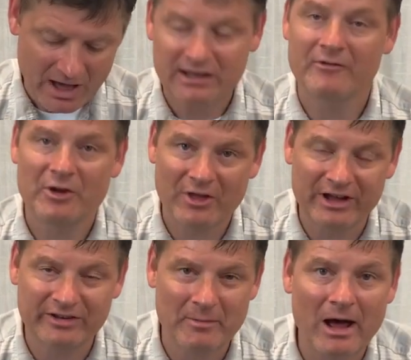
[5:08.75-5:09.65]
I'd love your
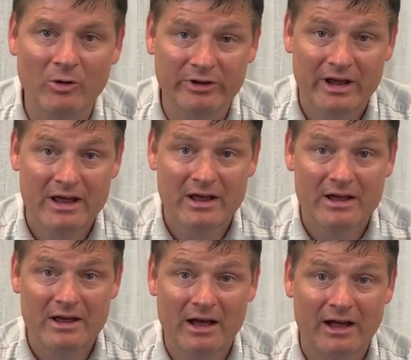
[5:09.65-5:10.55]
thoughts about
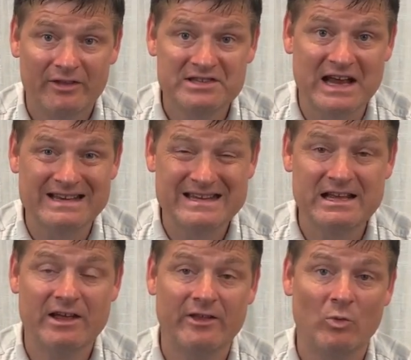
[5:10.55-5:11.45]
uh, this
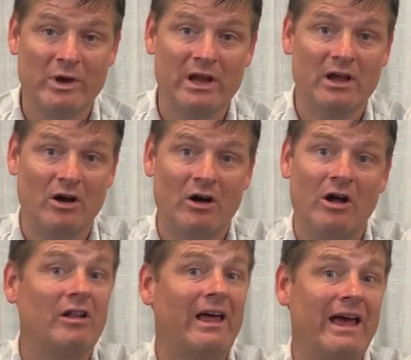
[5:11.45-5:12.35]
idea that we
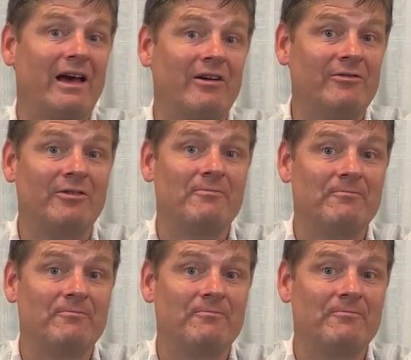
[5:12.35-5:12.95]
all have,